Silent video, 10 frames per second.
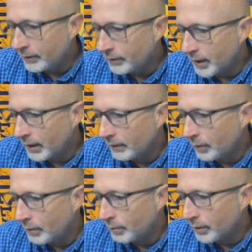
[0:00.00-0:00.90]
So negative
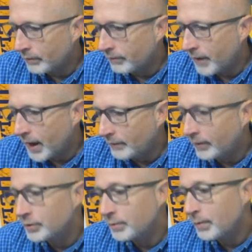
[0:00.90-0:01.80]
1 plus 5
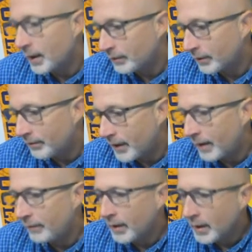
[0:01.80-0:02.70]
gives you positive
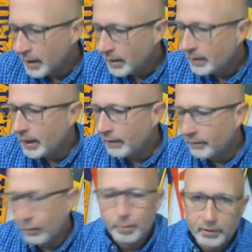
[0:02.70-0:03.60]
5. Negative
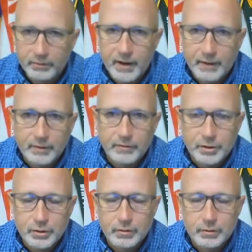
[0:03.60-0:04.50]
4 plus 5 gives
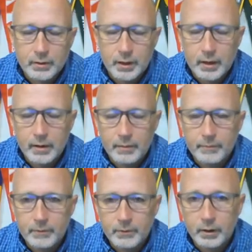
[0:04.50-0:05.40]
you
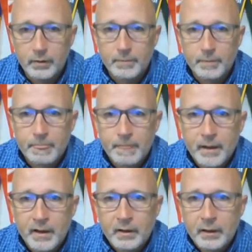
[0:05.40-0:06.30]
0.
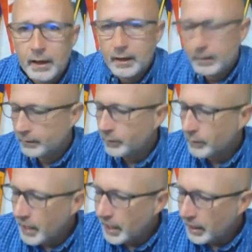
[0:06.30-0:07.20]
Okay, so
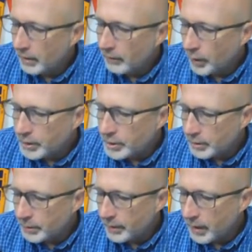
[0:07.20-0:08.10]
negative 1
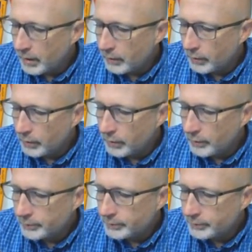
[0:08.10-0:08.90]
should be our root.